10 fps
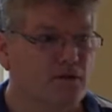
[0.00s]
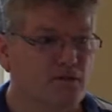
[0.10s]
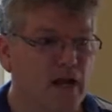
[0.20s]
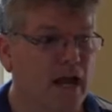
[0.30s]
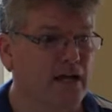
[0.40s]

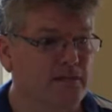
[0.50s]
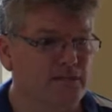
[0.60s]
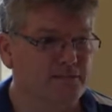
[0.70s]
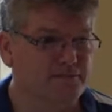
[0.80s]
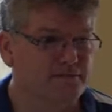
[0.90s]

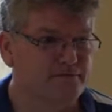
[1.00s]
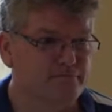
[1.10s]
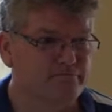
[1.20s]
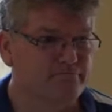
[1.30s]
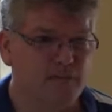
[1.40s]
Relax.
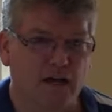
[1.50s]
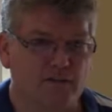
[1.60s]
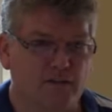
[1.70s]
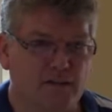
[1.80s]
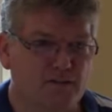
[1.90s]
A
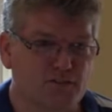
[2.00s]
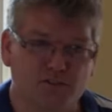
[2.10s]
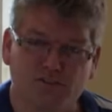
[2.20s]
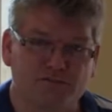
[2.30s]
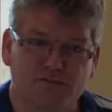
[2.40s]
single
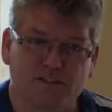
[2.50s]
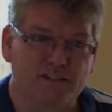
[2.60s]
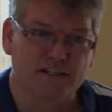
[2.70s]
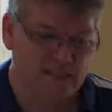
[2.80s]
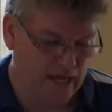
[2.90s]
shouldn't feel
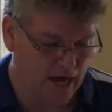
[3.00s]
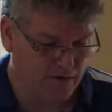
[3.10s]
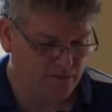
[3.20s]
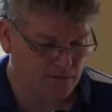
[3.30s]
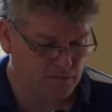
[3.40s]
like they
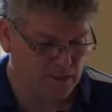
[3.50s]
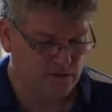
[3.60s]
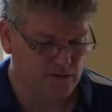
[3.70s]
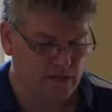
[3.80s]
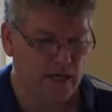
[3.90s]
have to mingle.